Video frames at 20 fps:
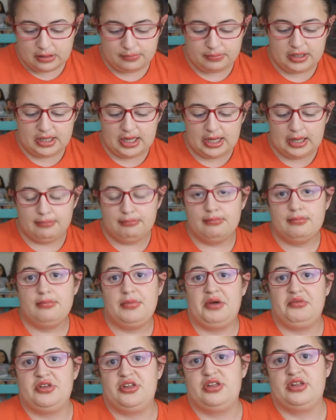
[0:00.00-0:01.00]
p.m.
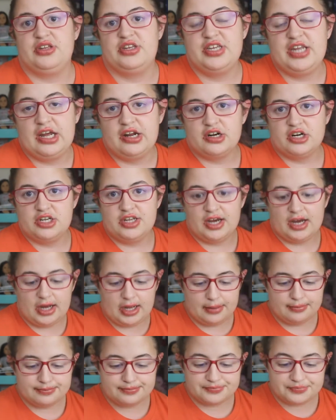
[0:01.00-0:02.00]
Mountain Standard
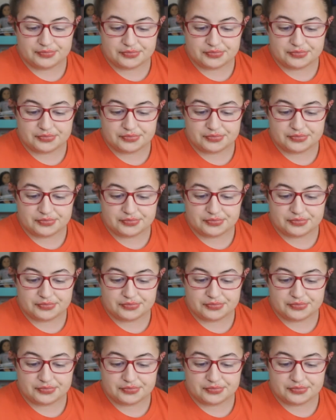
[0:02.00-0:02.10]
Time,